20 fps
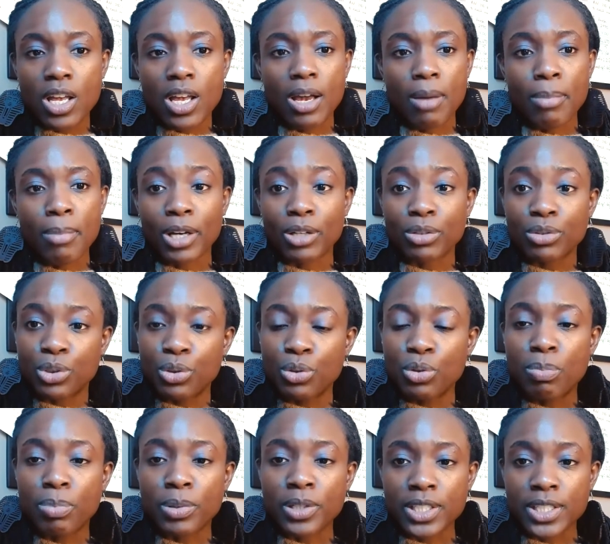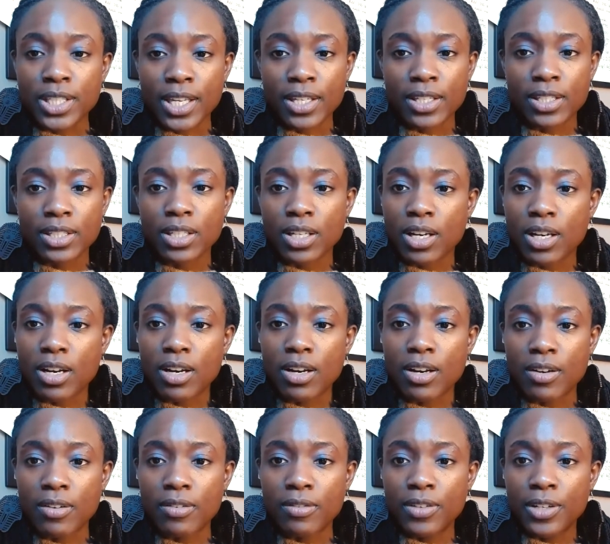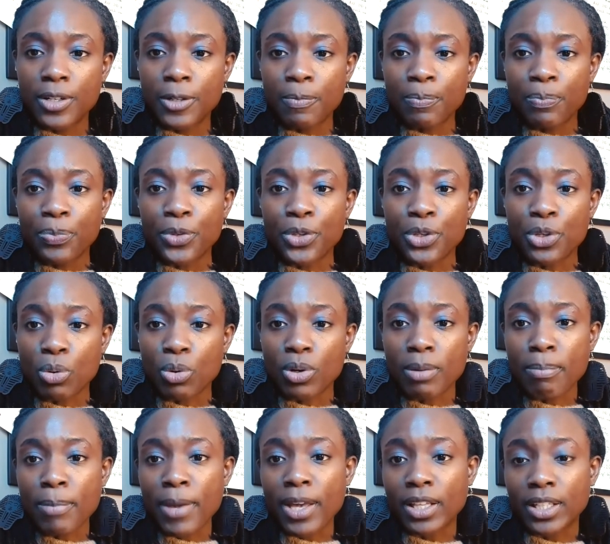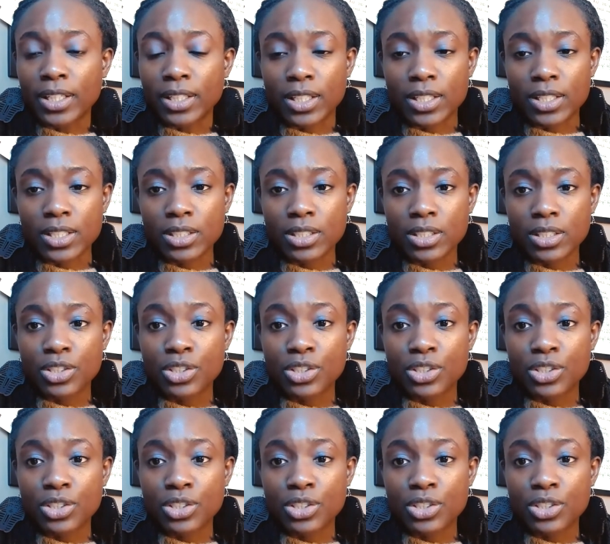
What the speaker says: about 2% of your mailing list.